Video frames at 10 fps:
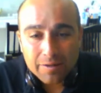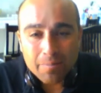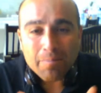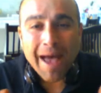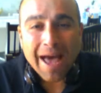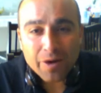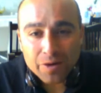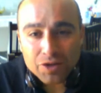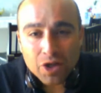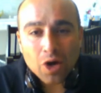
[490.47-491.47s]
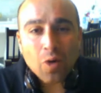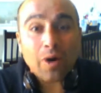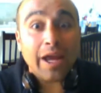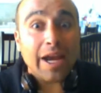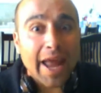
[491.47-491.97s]
matters,
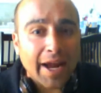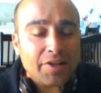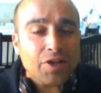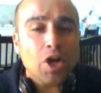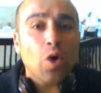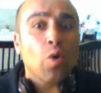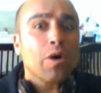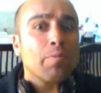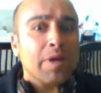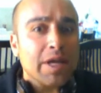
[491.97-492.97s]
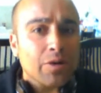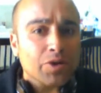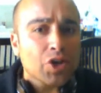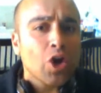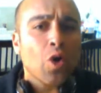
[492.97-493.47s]
or connects, or
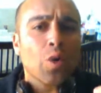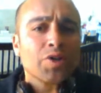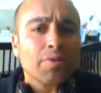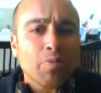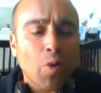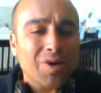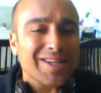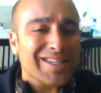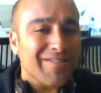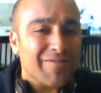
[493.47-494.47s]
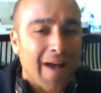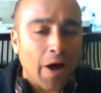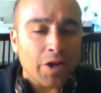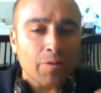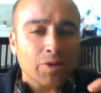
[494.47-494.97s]
appears, or is important and
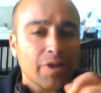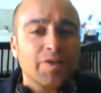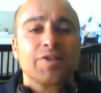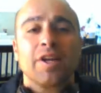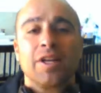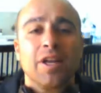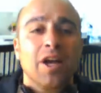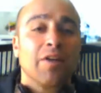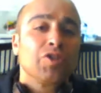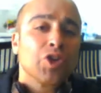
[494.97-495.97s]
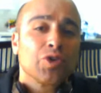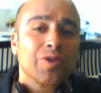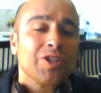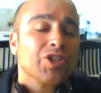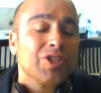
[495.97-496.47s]
valuable to the study of
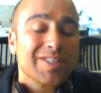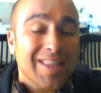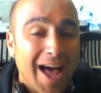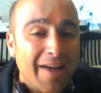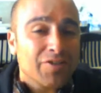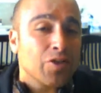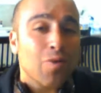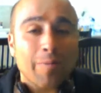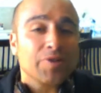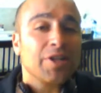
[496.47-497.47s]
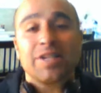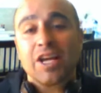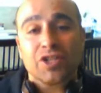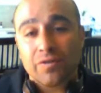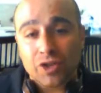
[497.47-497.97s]
children's lives and the
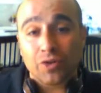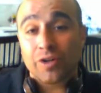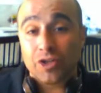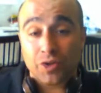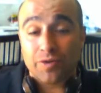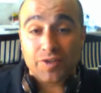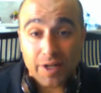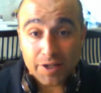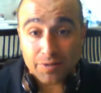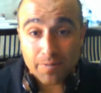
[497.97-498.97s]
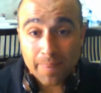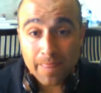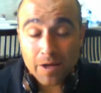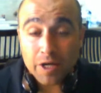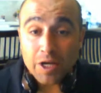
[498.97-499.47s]
representation of children in children's studies.
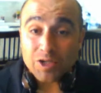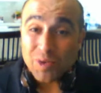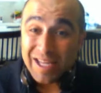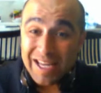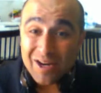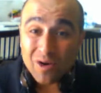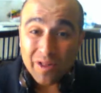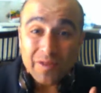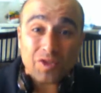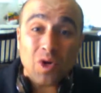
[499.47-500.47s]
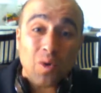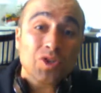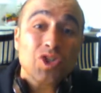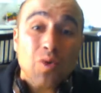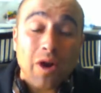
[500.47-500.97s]
So here in this
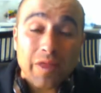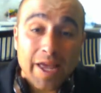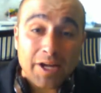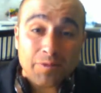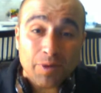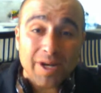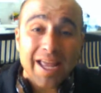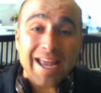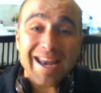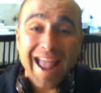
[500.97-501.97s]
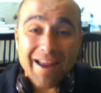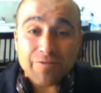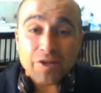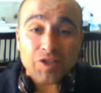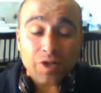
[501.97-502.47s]
course, you are the expert. And
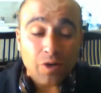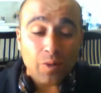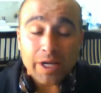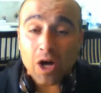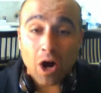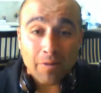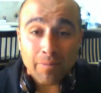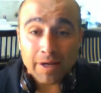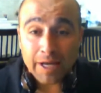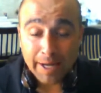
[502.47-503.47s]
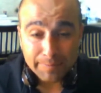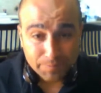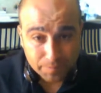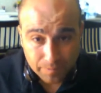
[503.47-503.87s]
every single week on Monday,